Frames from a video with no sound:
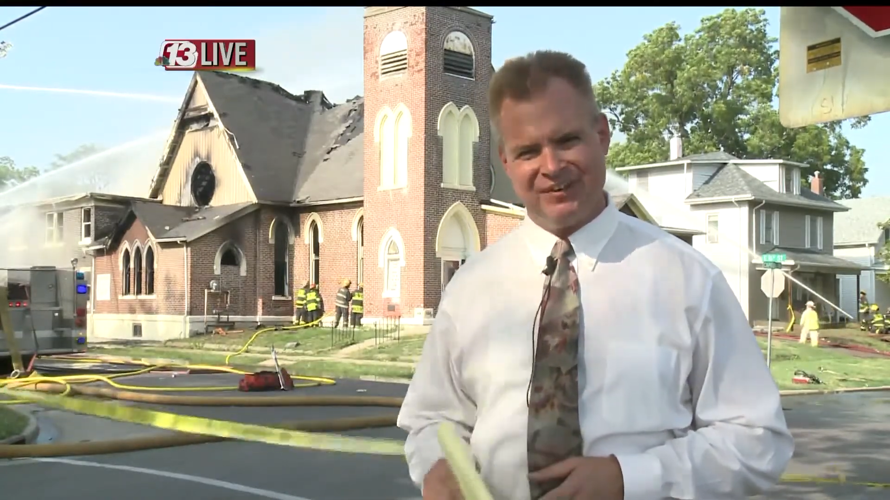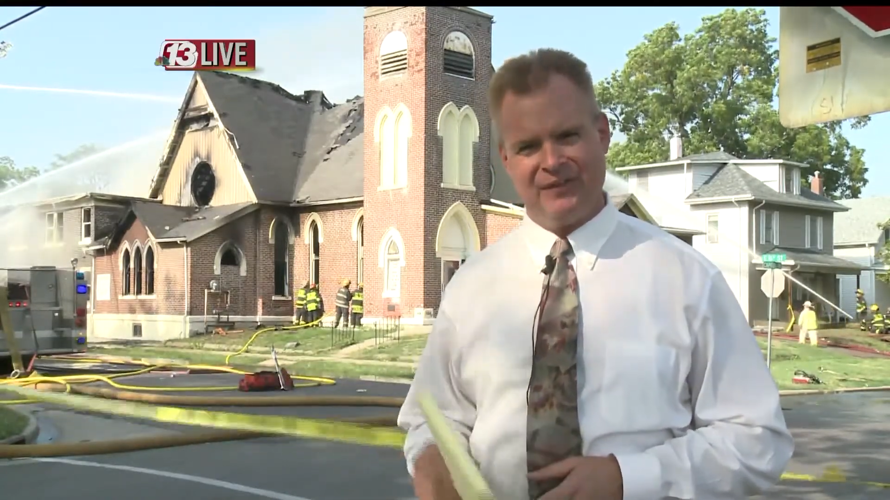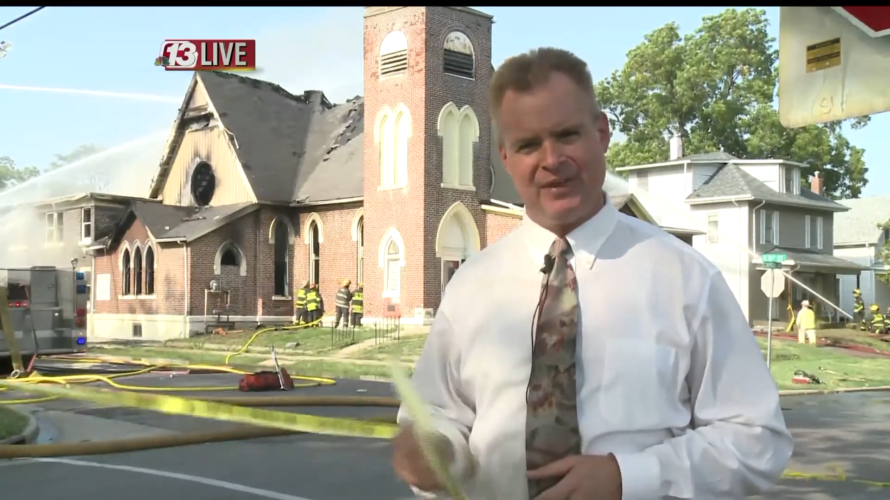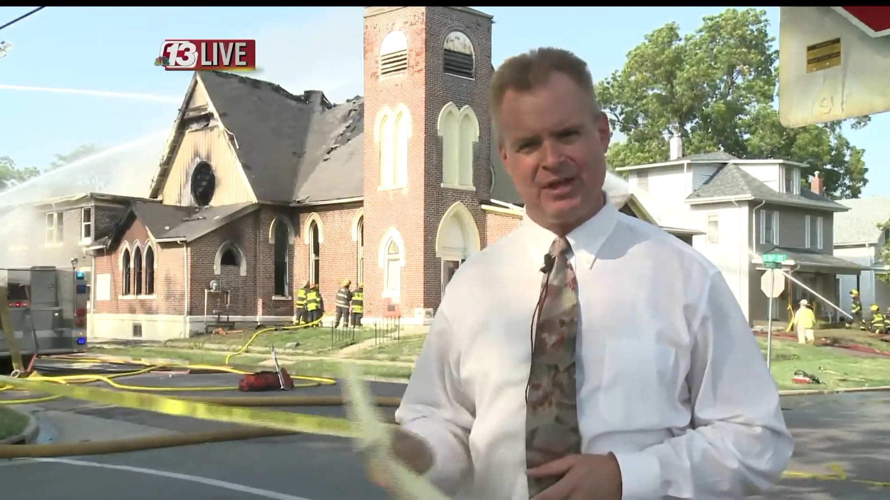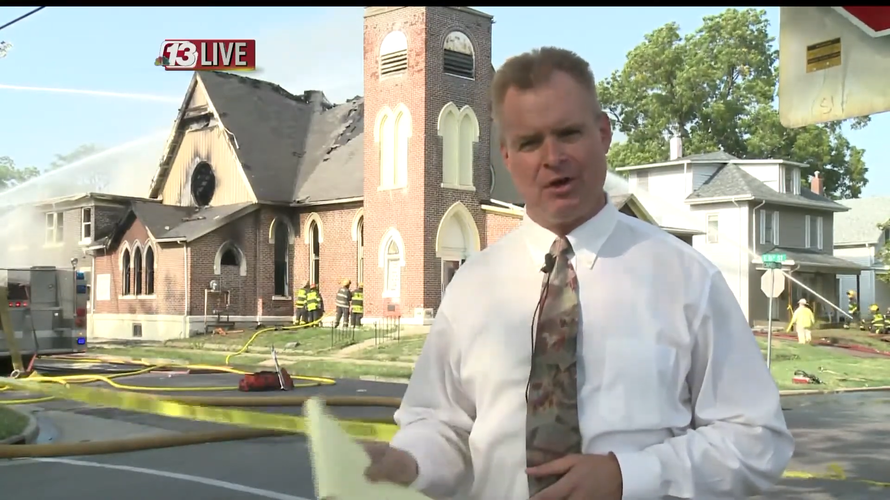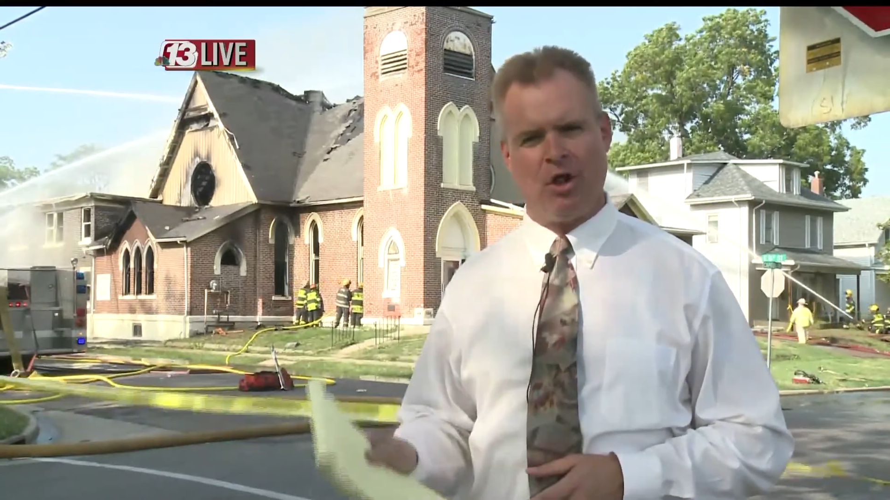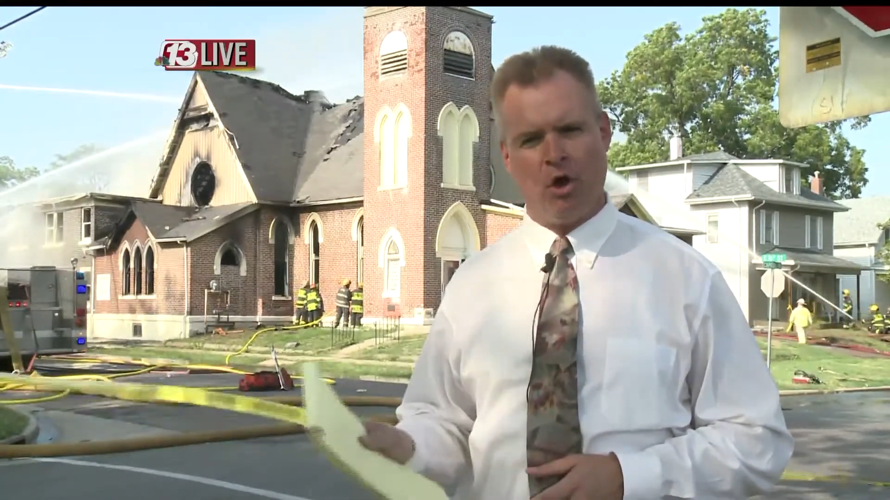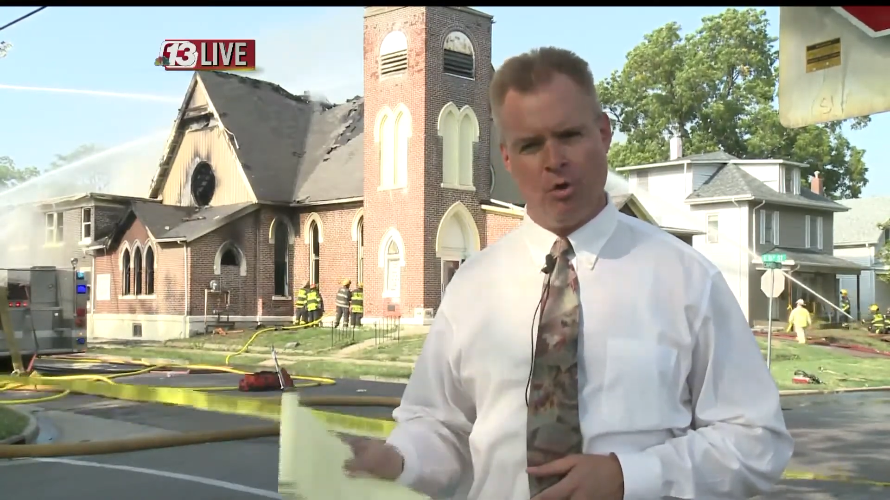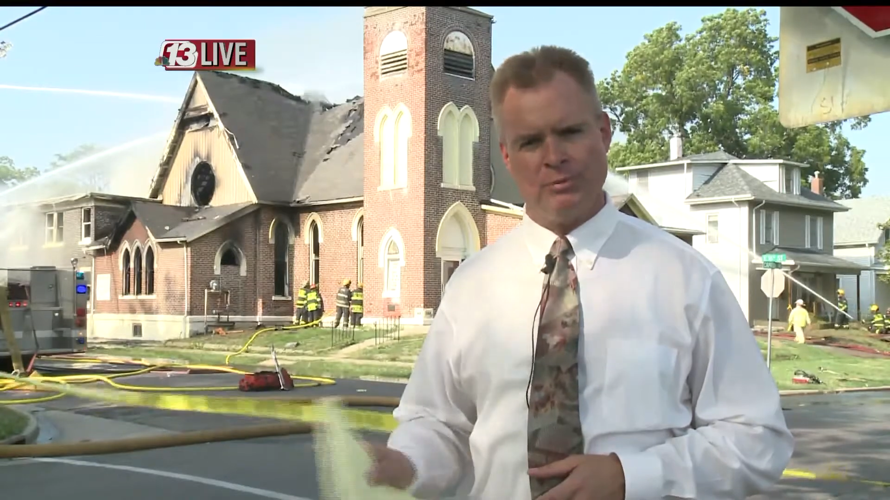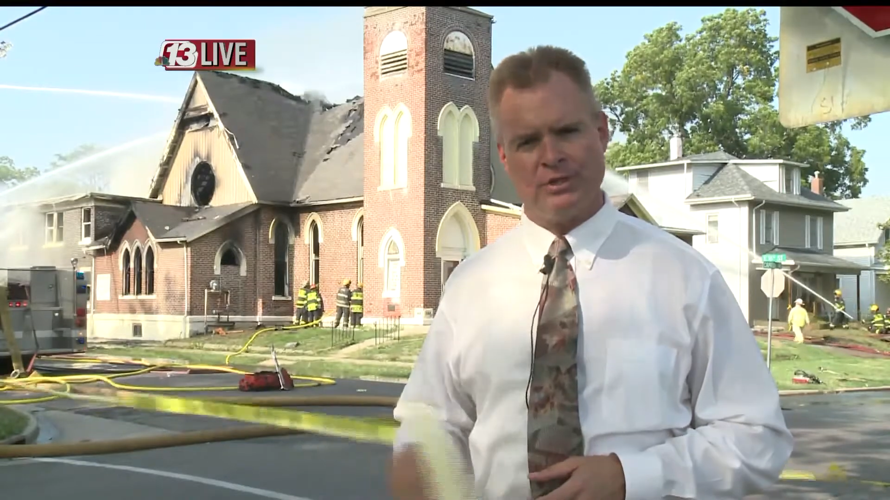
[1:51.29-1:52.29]
illegal
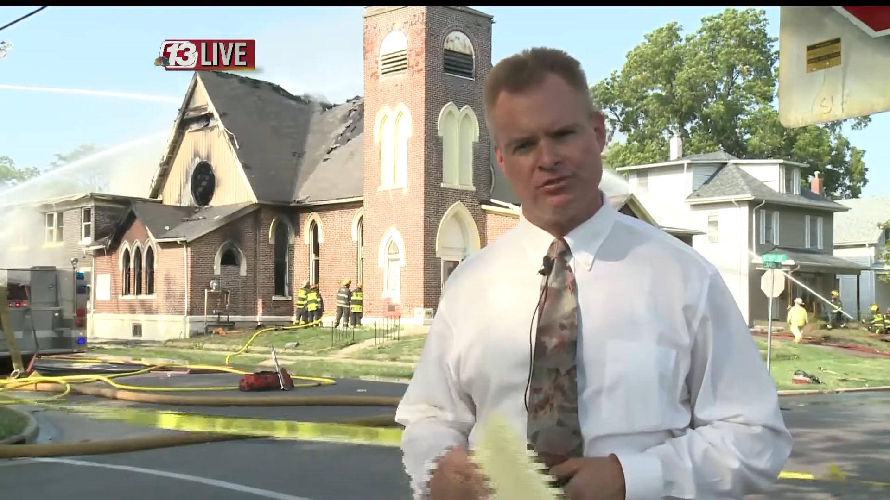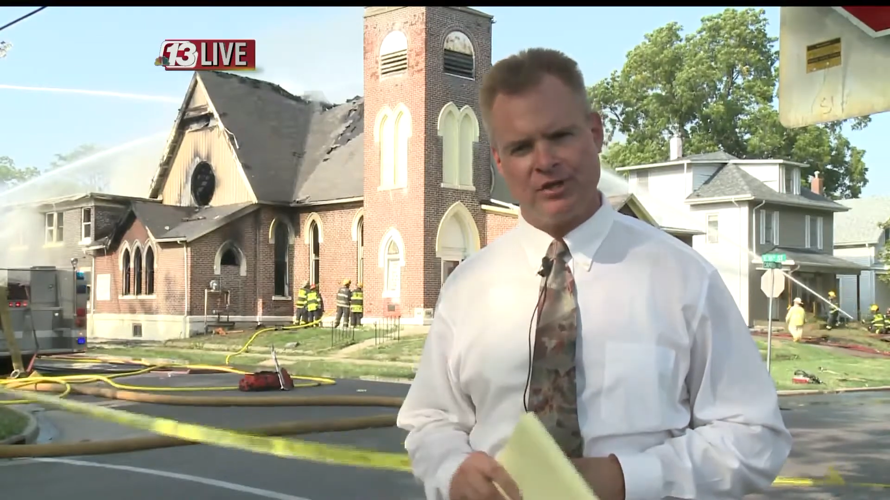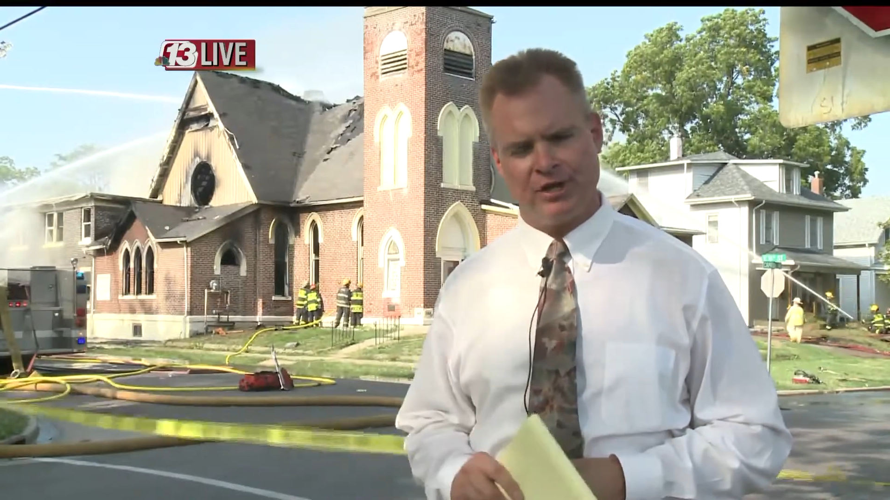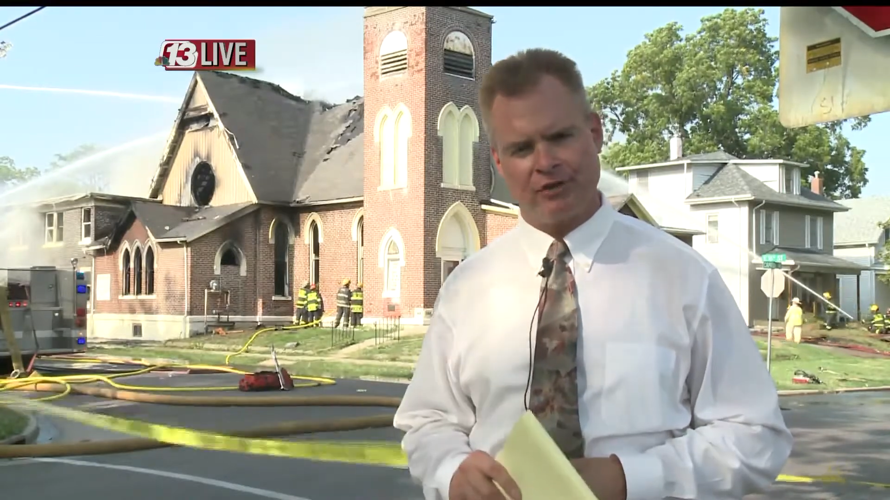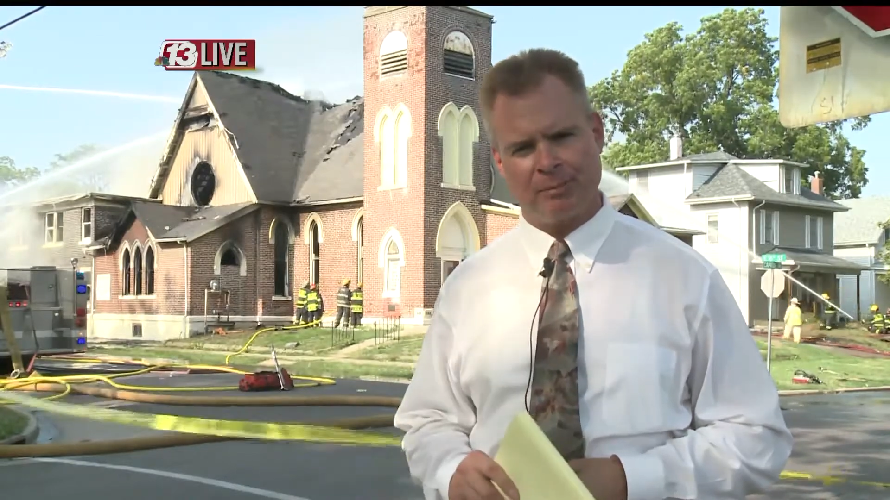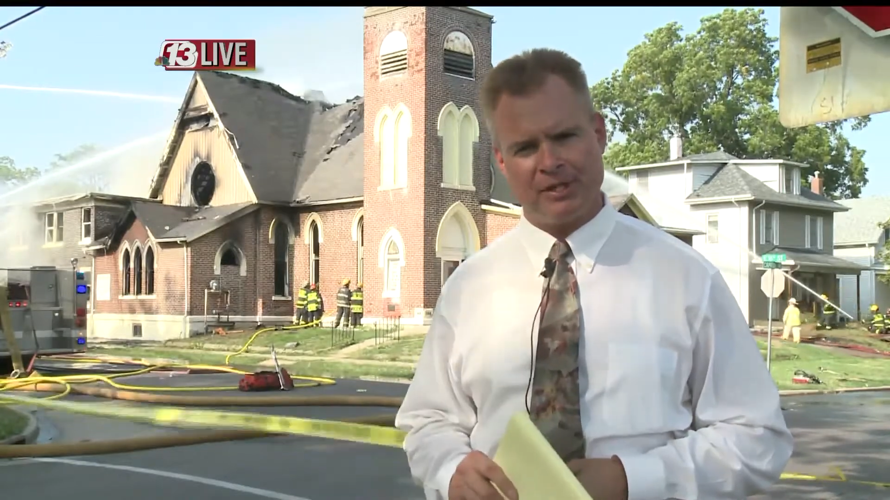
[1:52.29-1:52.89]
homeless shelter,